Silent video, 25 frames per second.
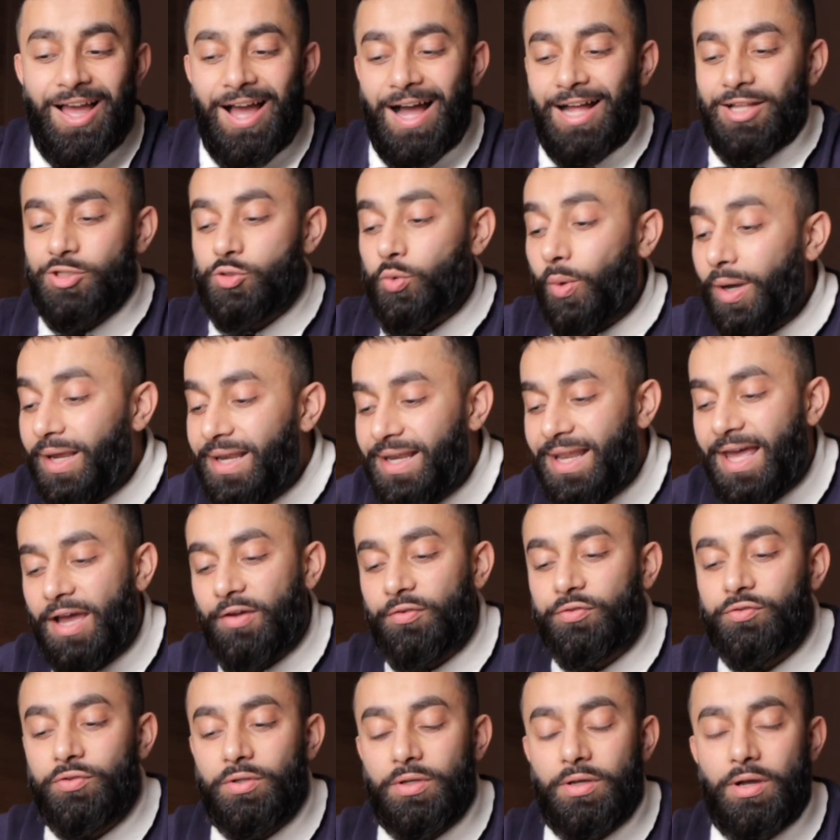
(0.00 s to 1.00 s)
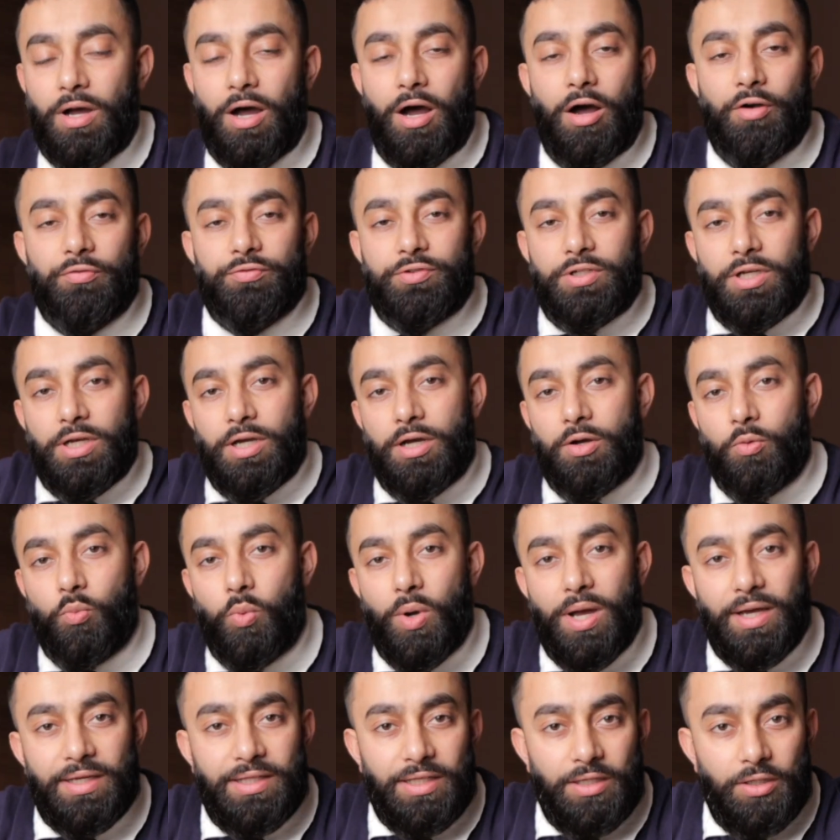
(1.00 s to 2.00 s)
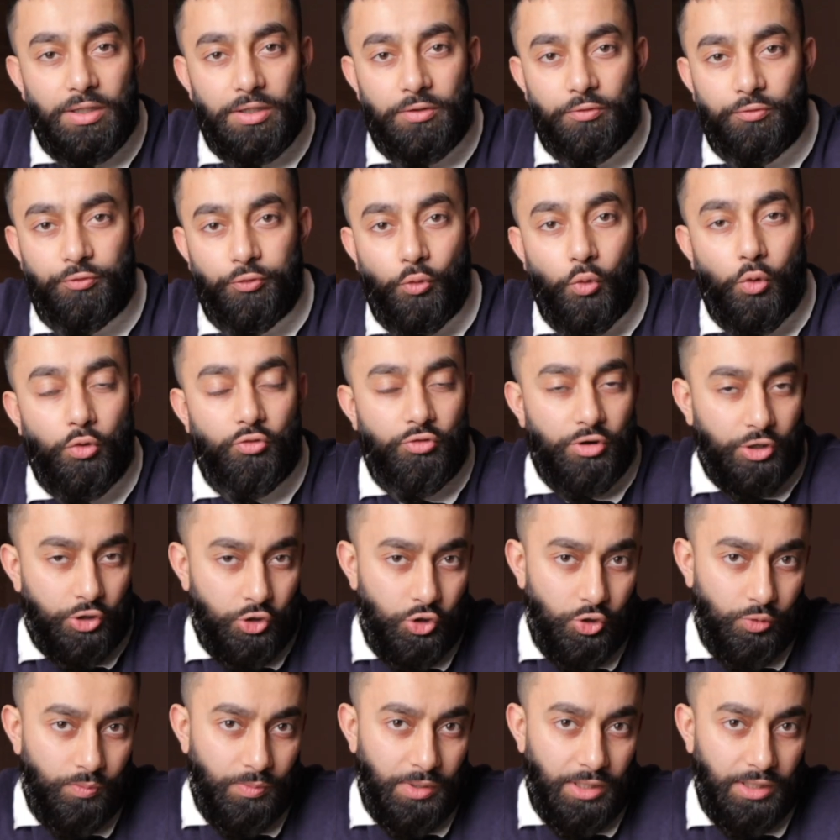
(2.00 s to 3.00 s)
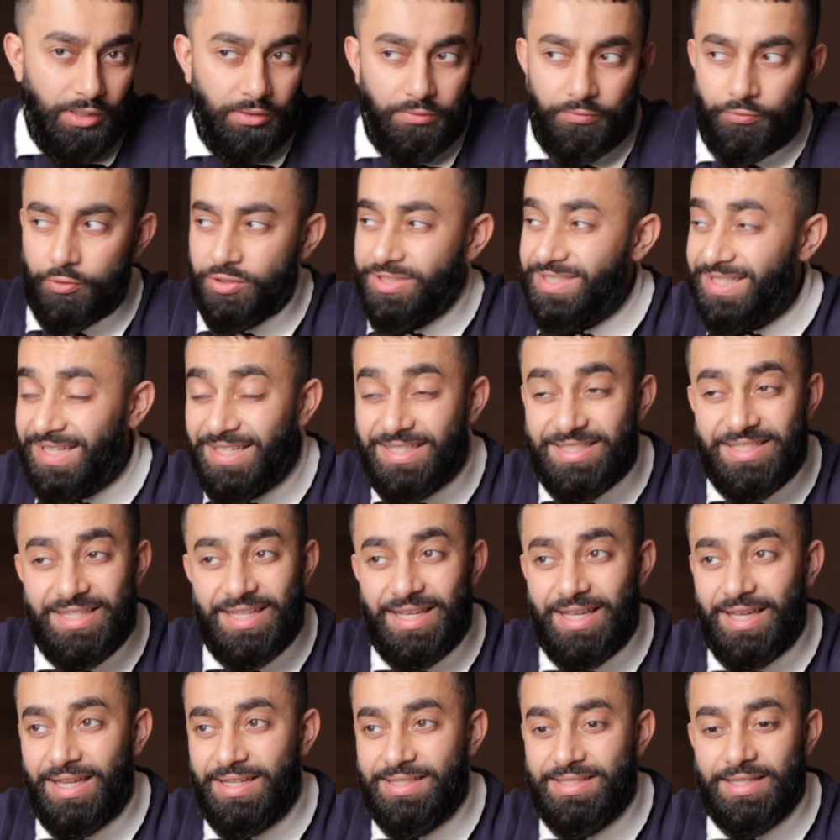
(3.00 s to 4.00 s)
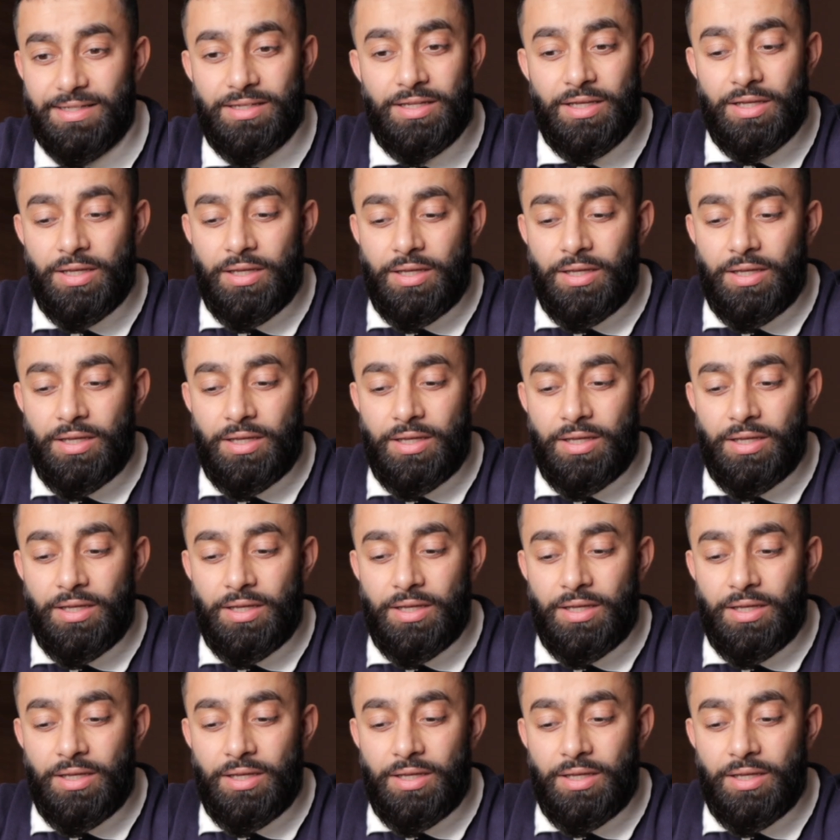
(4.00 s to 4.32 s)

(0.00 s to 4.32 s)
And so I left after working for recruitment for 6 years, and